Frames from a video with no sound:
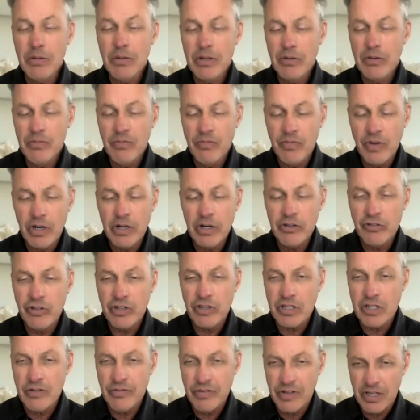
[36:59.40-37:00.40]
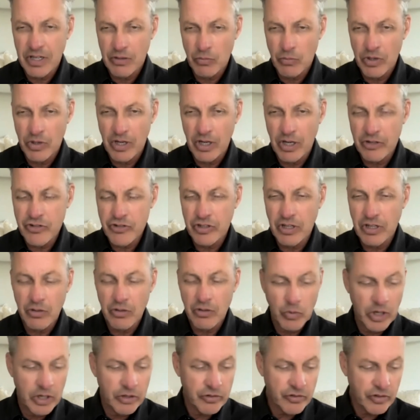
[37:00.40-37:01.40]
very significant reduction in
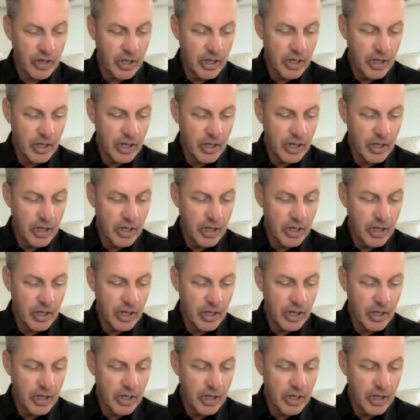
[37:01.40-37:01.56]
risk,